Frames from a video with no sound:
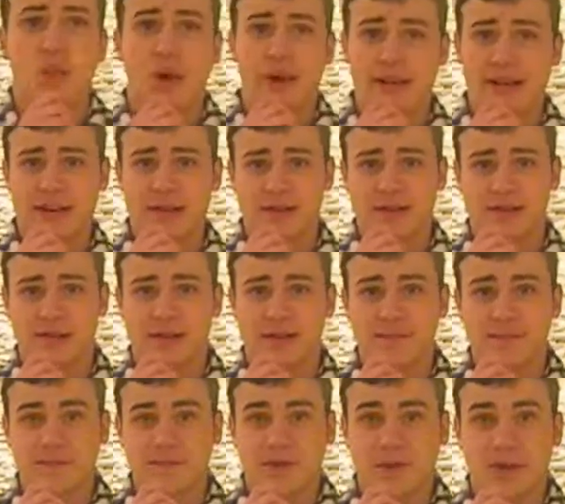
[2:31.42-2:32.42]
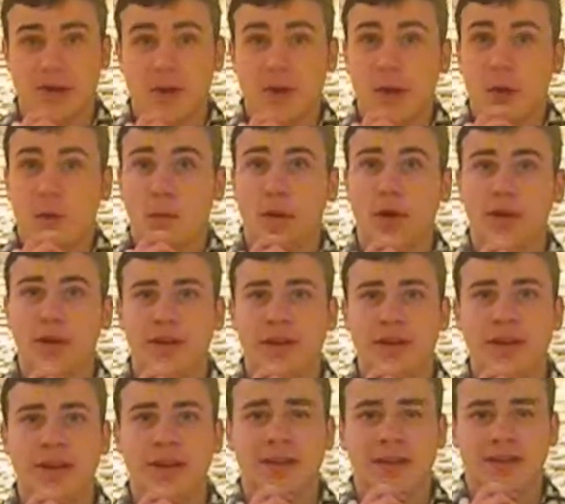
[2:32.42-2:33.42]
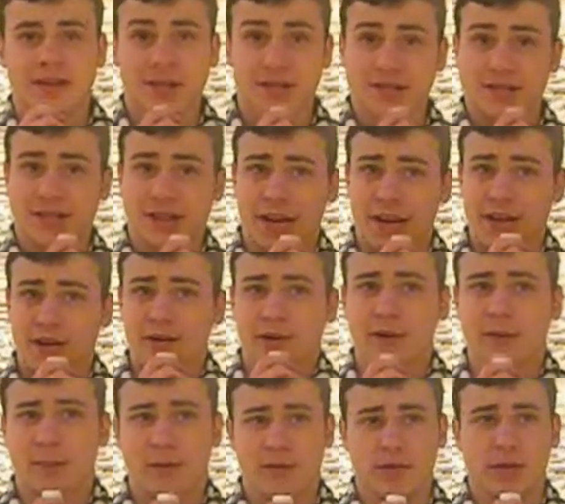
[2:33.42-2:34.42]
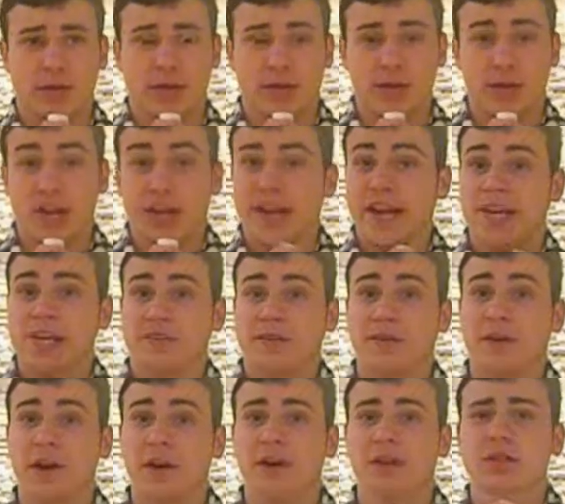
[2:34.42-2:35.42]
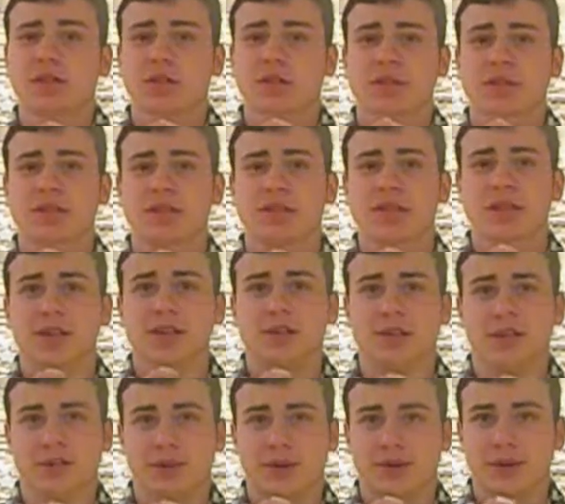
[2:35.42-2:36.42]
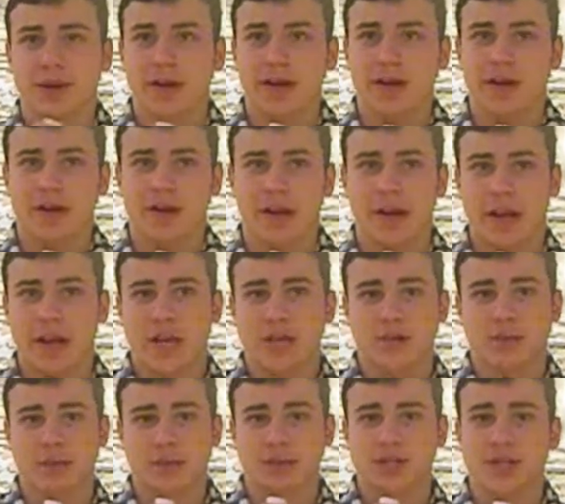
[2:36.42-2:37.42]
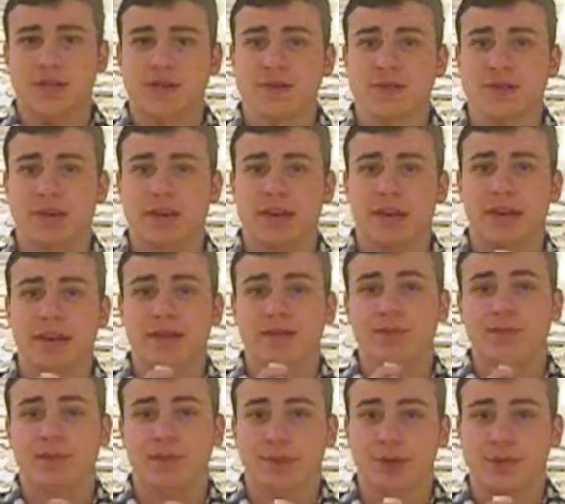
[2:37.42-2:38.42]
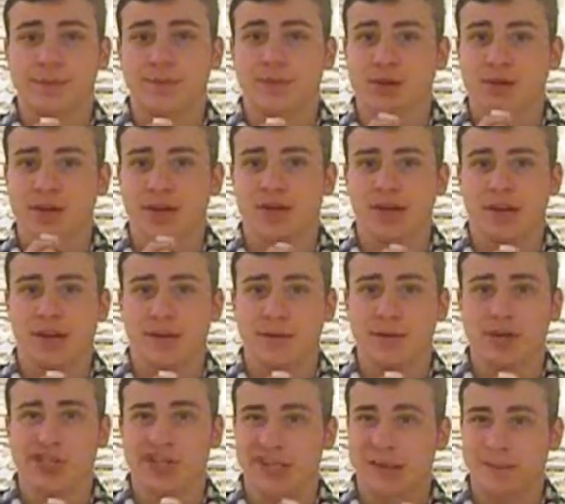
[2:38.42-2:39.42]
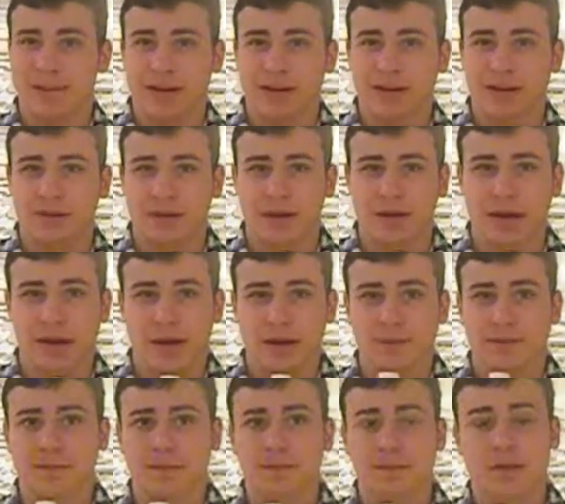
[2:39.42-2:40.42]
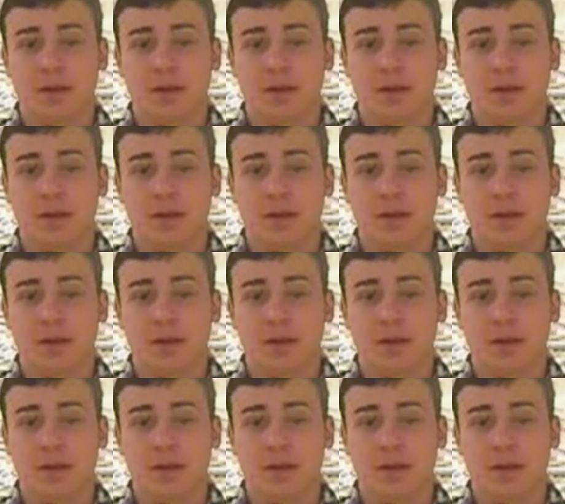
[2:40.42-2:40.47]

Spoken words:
Why, yes, Jim. While looking at this diagram over here, it is very clear to see that the retina is what receives an inverted projected image at the back of the eye.